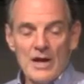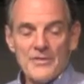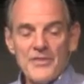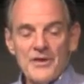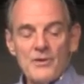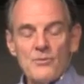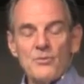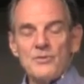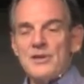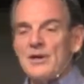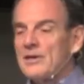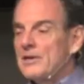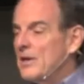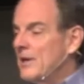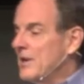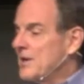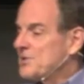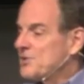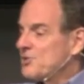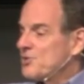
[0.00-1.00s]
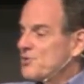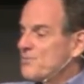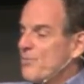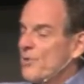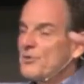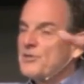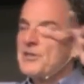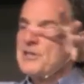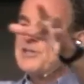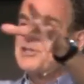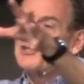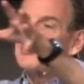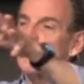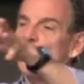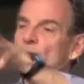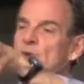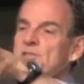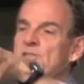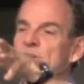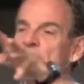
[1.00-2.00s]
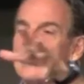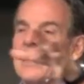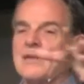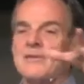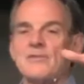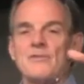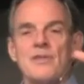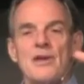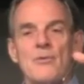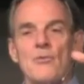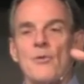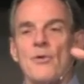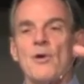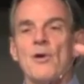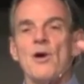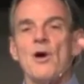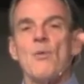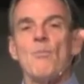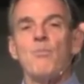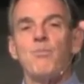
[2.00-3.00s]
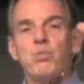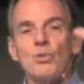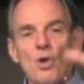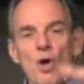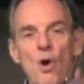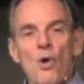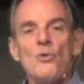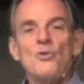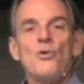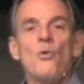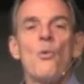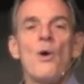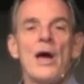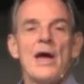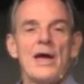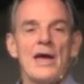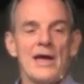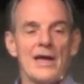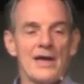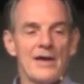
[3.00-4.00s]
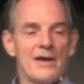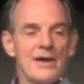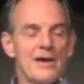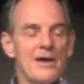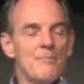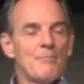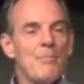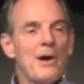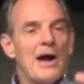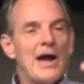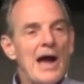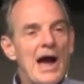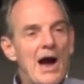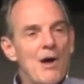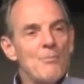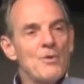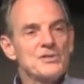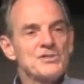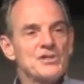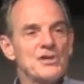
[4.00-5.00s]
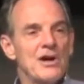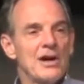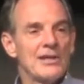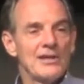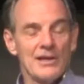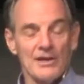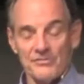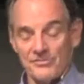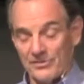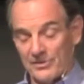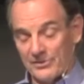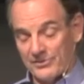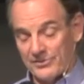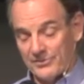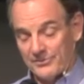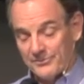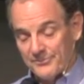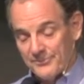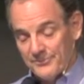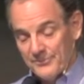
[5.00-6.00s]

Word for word: I think when the listeners put these stories together, they were blown away by how much God loves us.